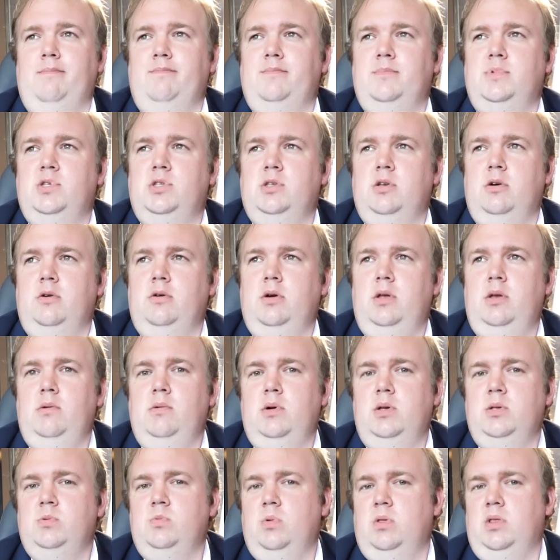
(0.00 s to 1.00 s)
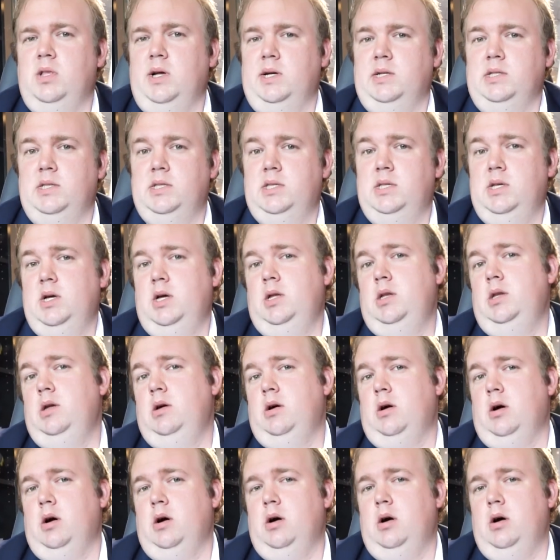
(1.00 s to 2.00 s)
So anyways, with that said,
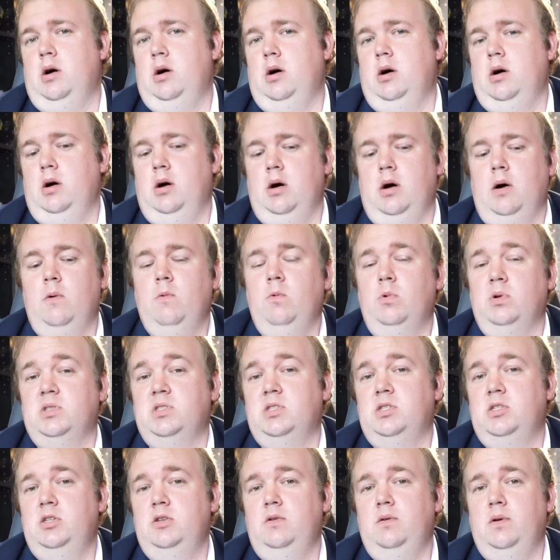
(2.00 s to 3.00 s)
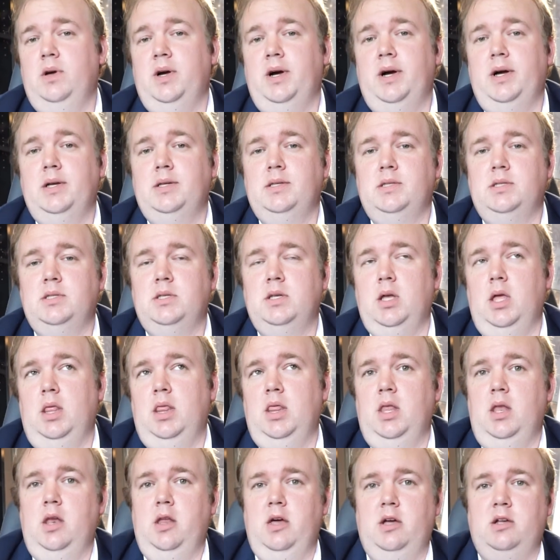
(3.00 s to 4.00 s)
I will see you guys in
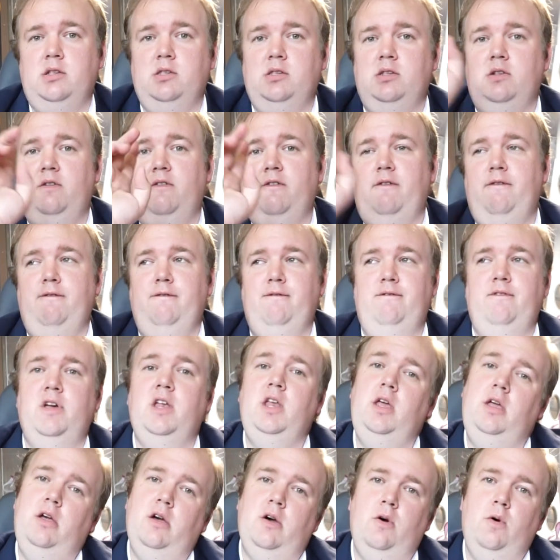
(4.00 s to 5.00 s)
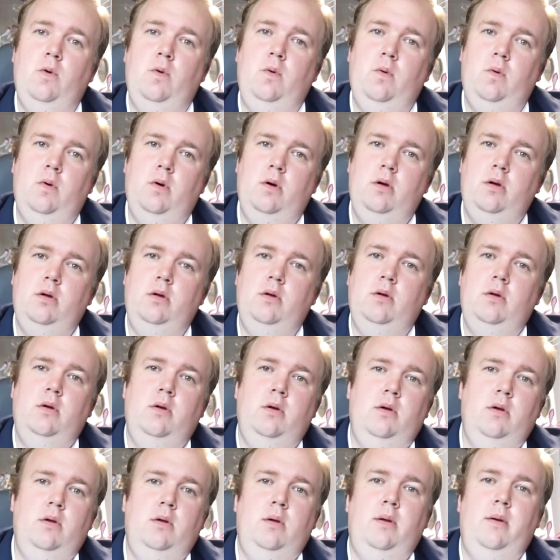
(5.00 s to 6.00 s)
the next video.
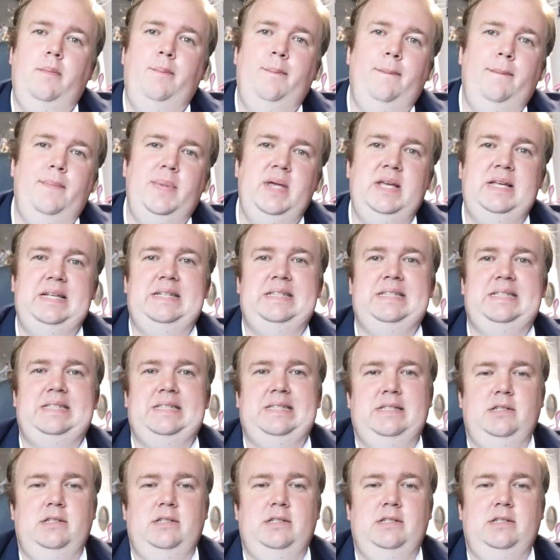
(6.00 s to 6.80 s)
Peace.